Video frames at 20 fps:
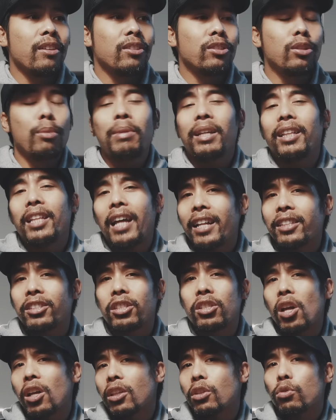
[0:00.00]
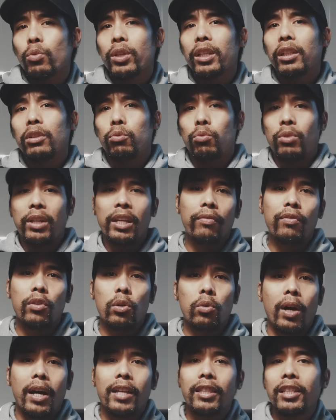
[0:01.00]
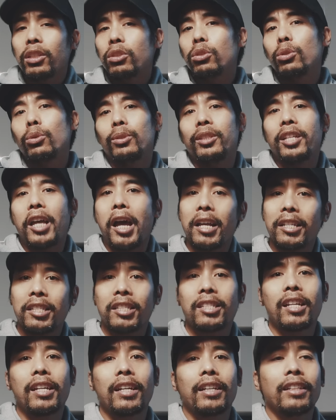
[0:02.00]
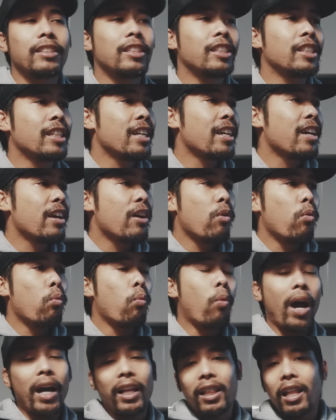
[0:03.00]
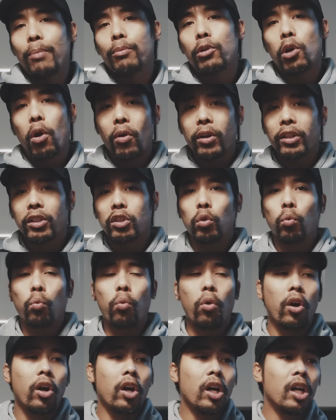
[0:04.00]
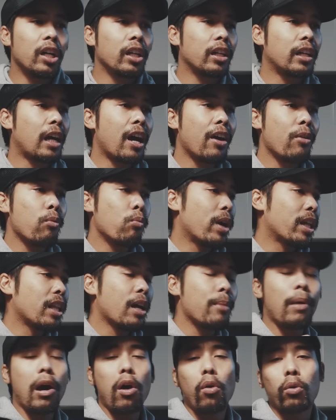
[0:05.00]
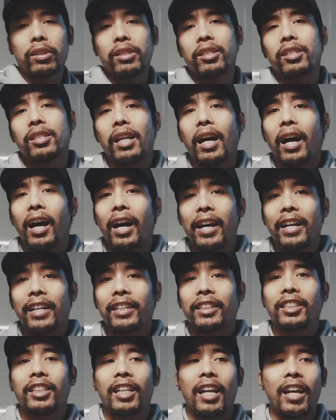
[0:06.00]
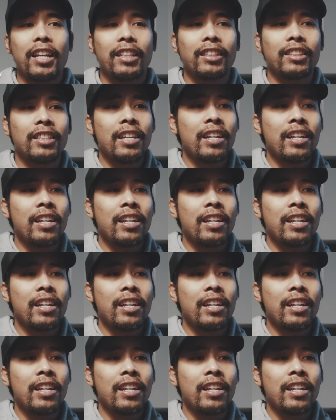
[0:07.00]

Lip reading: to me, that's not a real review. I need to test it while I'm going to work, when I'm outside, and